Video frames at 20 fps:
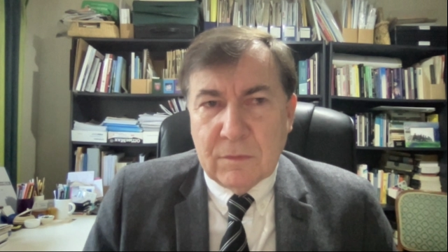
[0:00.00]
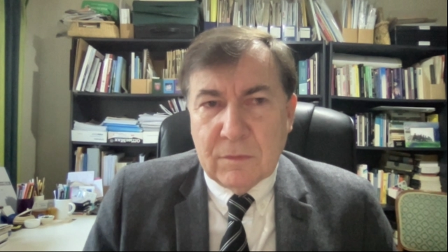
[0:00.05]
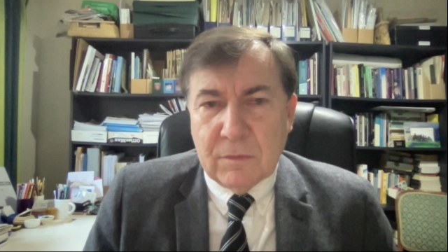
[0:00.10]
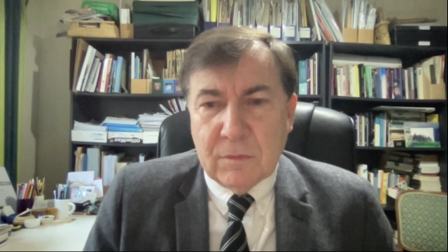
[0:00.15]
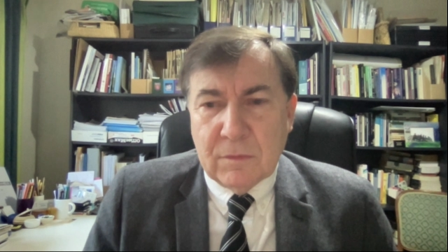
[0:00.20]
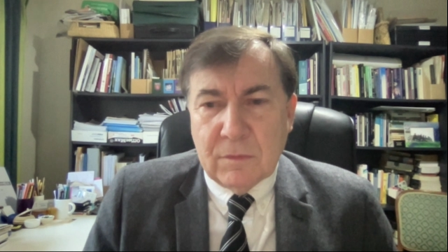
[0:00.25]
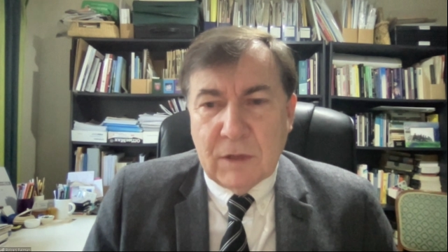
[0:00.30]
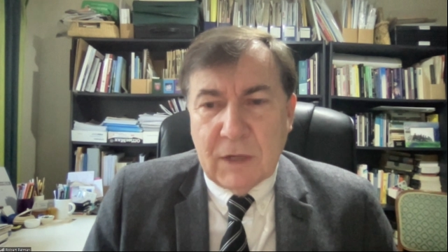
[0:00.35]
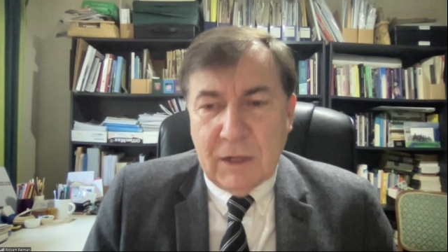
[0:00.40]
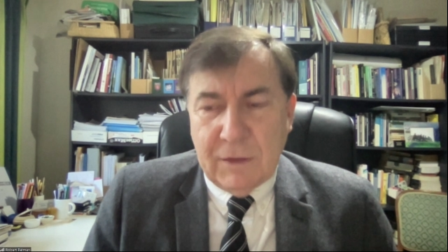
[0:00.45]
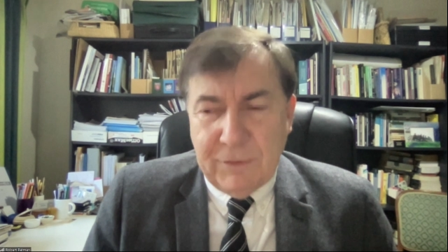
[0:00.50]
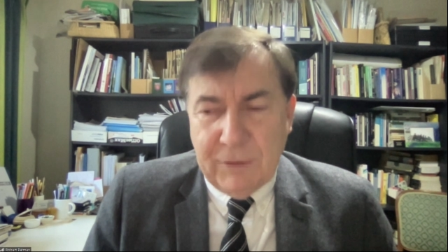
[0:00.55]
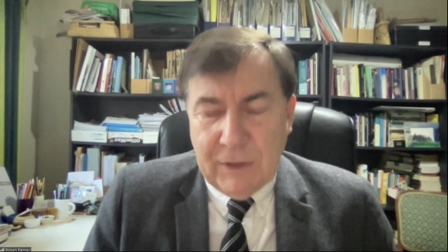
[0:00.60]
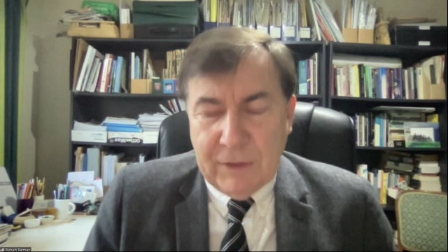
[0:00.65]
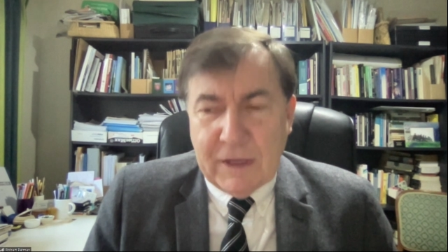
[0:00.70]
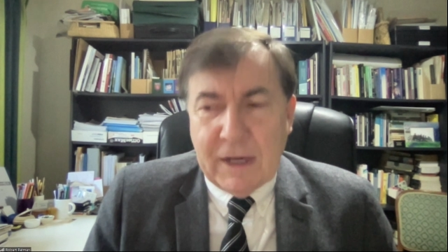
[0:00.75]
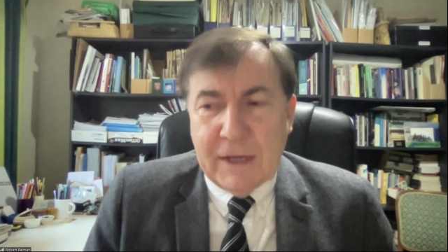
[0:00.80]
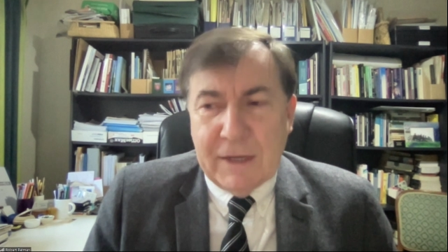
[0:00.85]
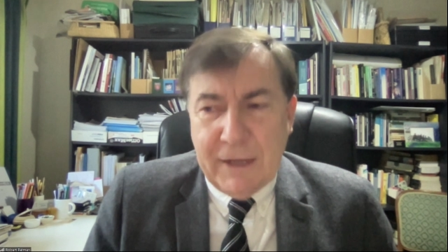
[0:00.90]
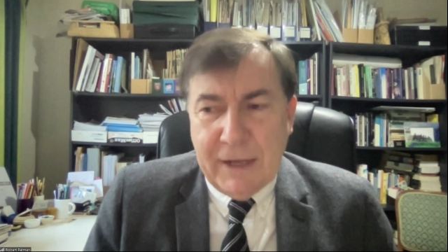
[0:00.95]
Well, I
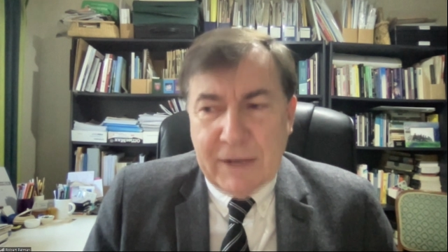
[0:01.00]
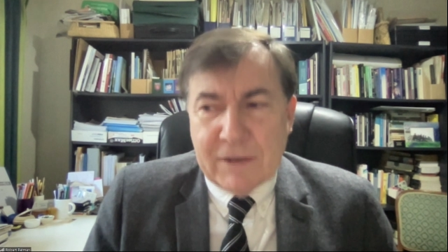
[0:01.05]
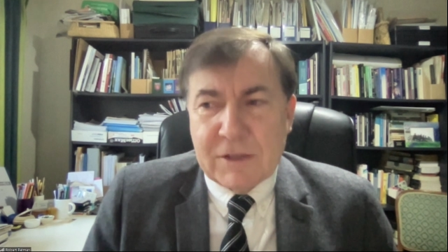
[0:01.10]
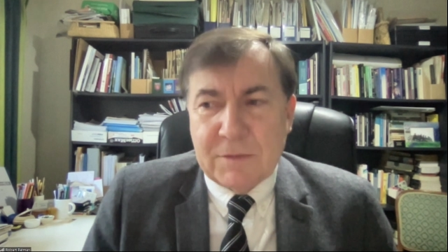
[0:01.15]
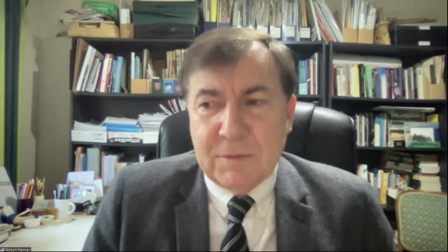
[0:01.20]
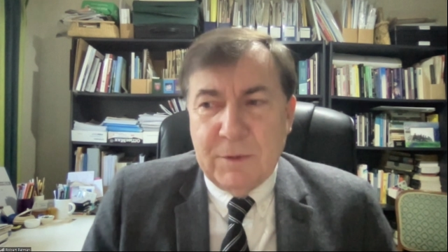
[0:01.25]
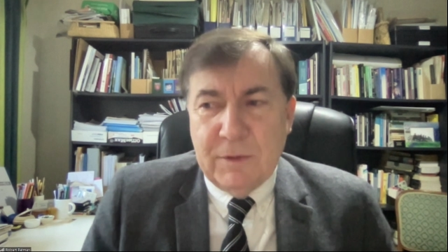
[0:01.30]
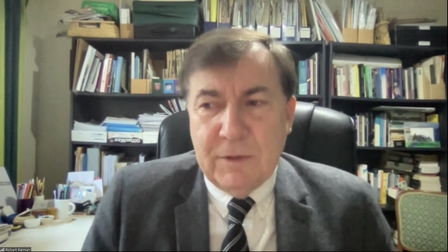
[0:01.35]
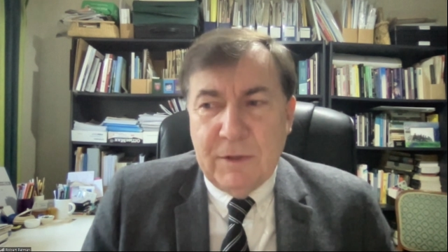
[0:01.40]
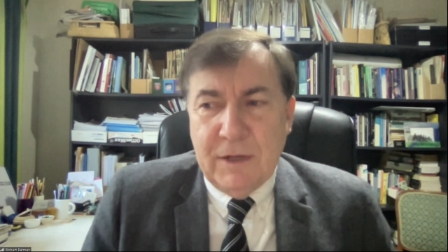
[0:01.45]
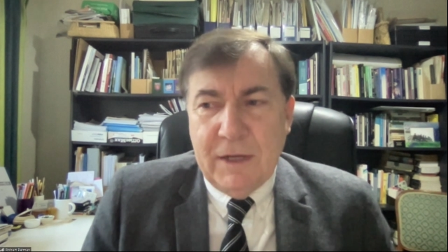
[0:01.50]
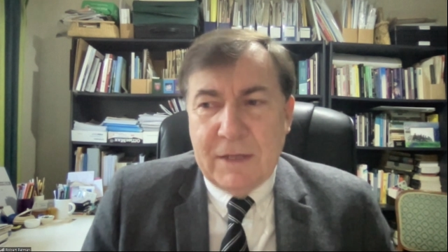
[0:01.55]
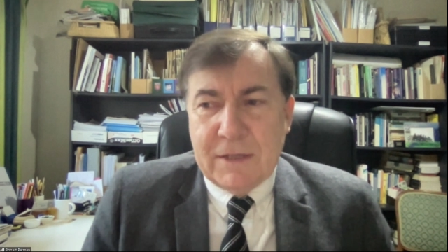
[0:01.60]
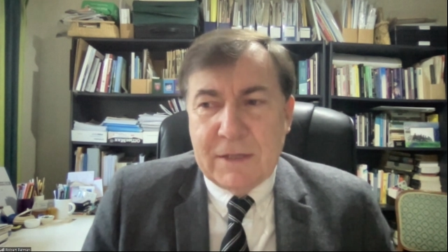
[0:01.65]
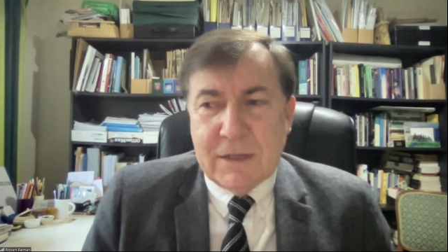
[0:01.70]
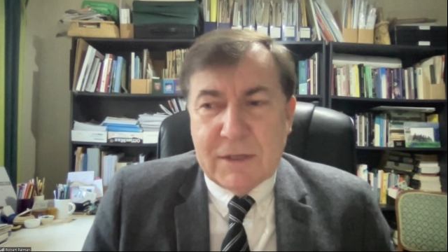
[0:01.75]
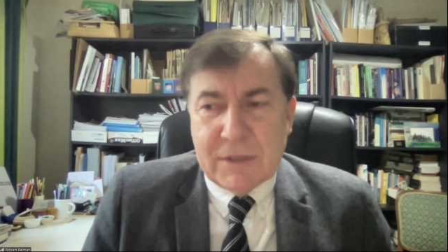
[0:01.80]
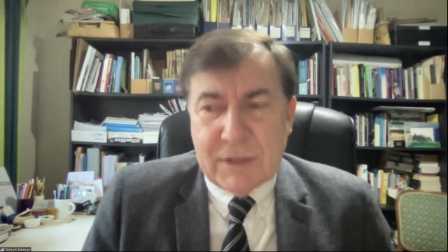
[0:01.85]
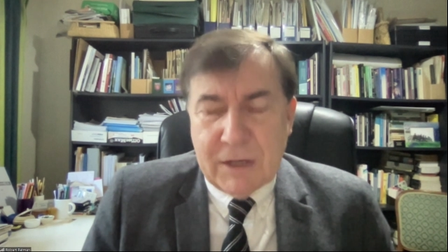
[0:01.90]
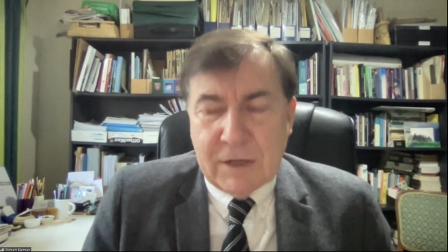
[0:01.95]
think that announcement is
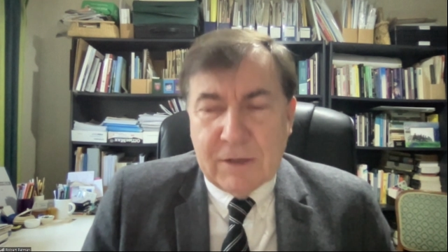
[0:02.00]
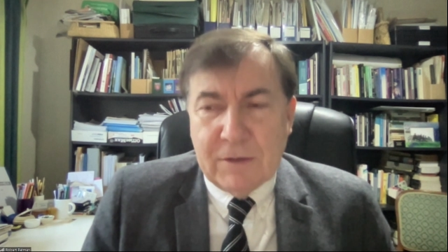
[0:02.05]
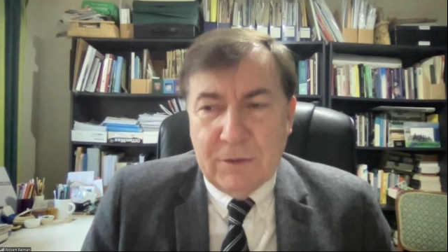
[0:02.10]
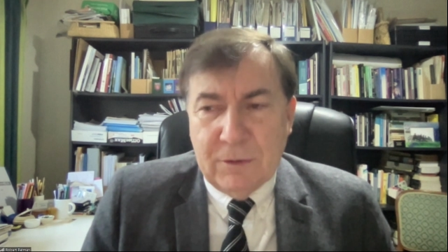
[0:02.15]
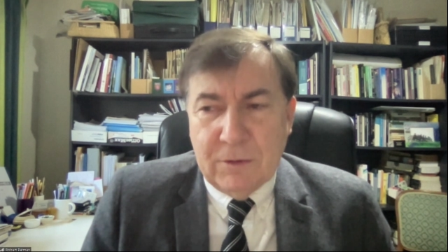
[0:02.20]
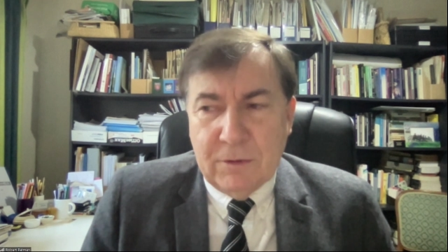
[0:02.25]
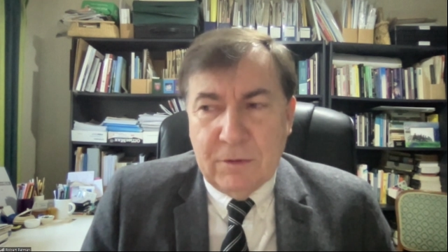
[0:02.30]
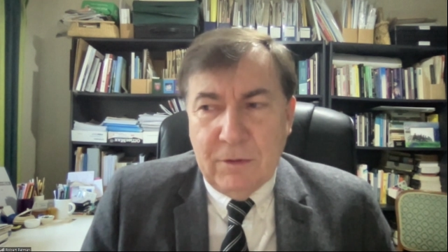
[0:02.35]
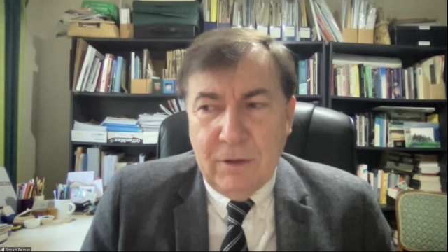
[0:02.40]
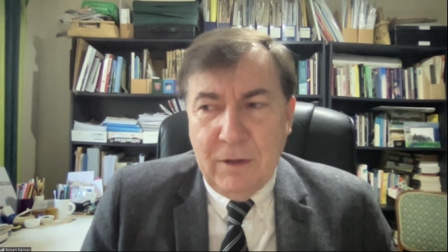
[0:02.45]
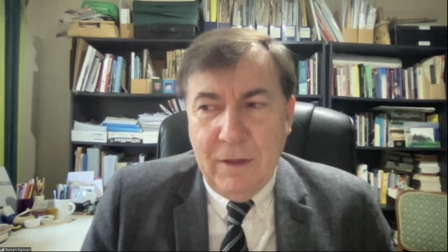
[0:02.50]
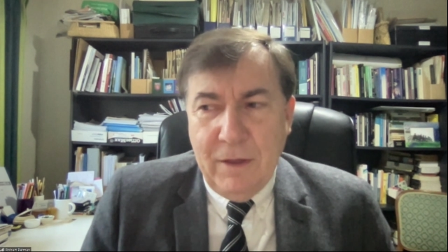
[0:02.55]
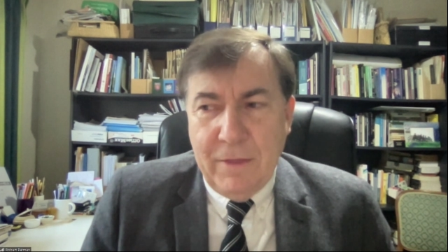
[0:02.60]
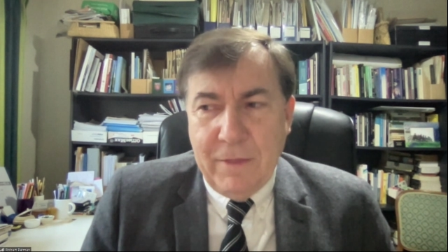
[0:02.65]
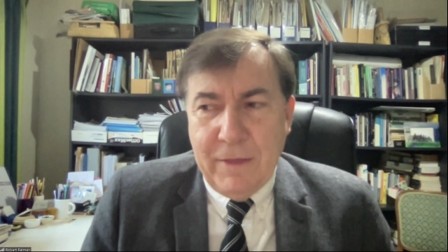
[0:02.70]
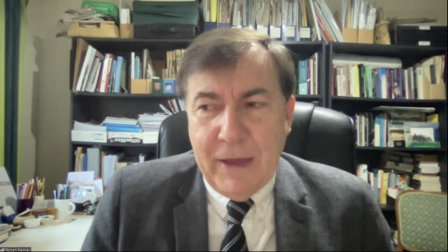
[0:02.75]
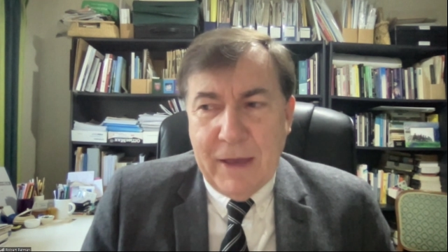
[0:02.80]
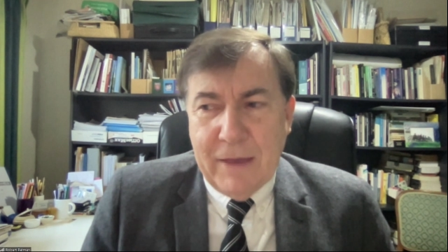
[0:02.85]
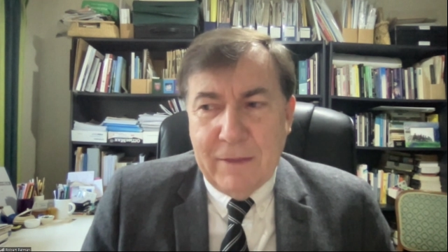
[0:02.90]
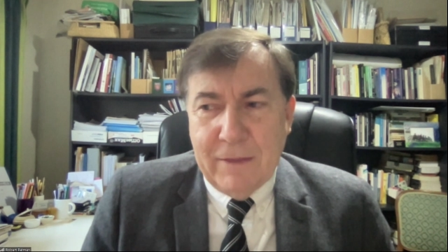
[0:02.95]
a signal
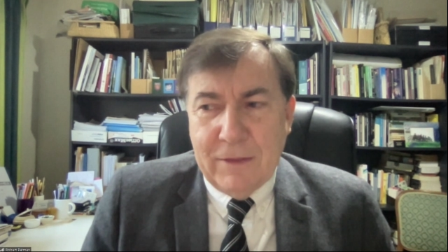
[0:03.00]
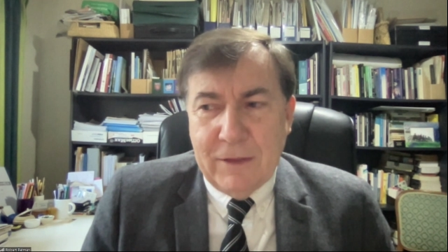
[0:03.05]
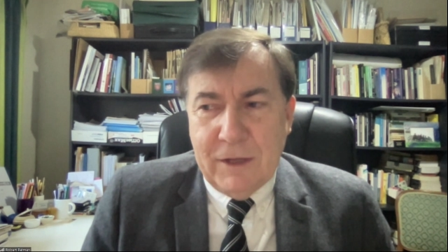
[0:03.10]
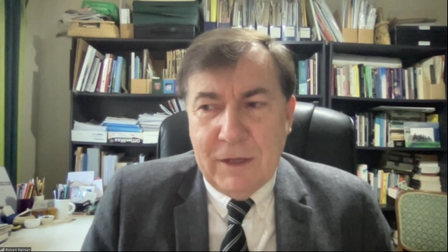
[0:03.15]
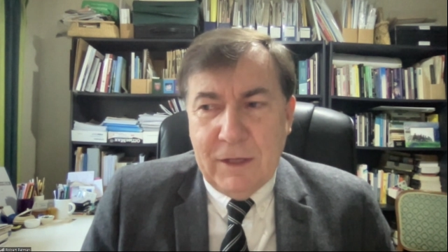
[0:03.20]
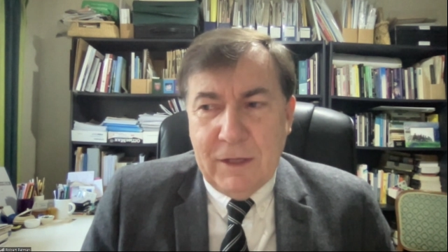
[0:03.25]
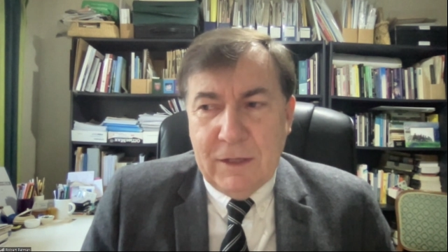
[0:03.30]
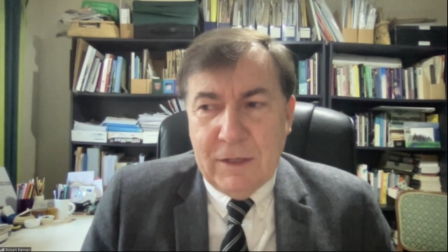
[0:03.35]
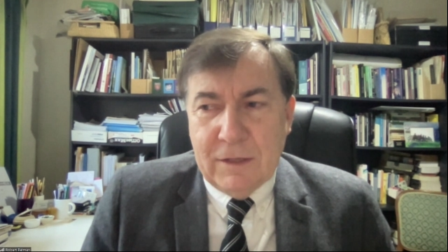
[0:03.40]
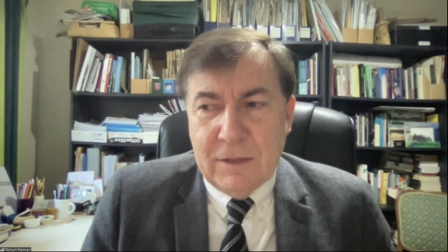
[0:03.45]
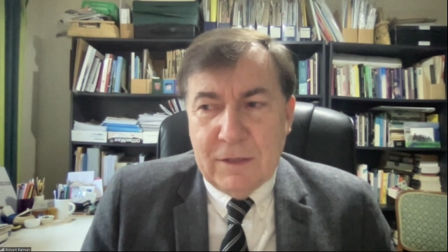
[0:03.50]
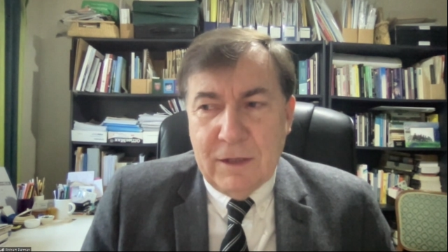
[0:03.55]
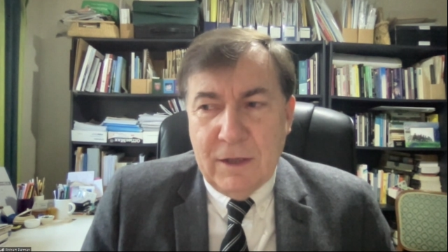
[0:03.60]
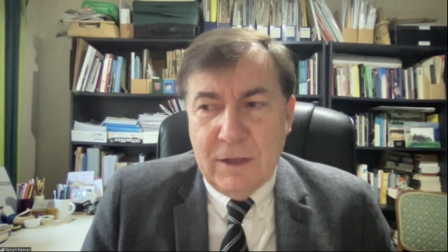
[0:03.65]
that the